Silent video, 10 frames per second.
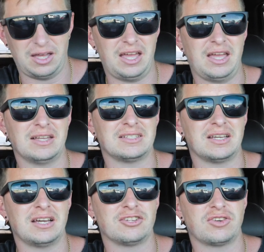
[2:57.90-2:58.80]
and
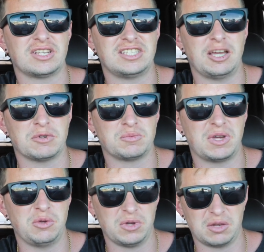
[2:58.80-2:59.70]
try to see how much
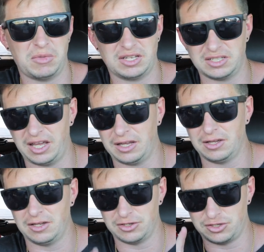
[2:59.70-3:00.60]
money we can make today.
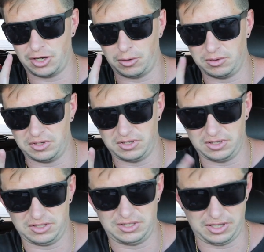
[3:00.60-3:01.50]
So,
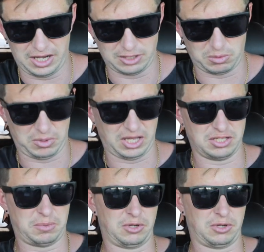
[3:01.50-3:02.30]
see you guys when we get to the